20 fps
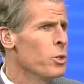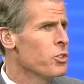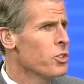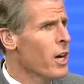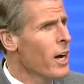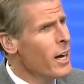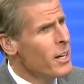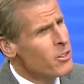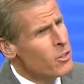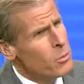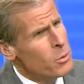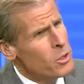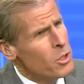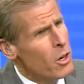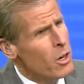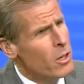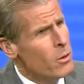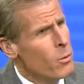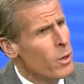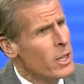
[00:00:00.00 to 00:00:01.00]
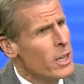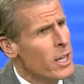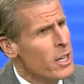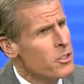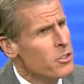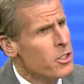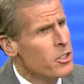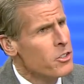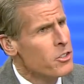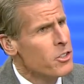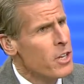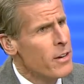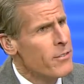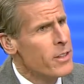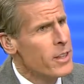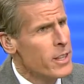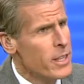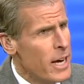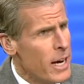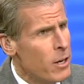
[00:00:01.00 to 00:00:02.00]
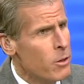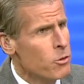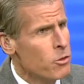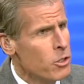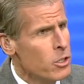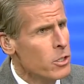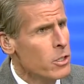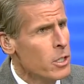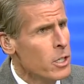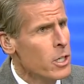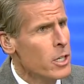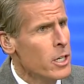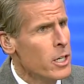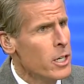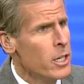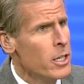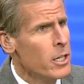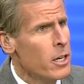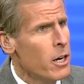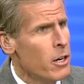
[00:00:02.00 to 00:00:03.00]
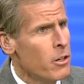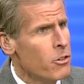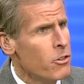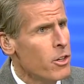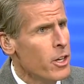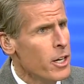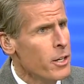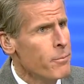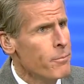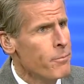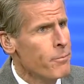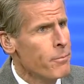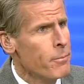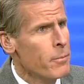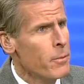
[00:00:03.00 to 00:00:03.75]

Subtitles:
Wisconsin, we're talking what, less than 7,000 in our state?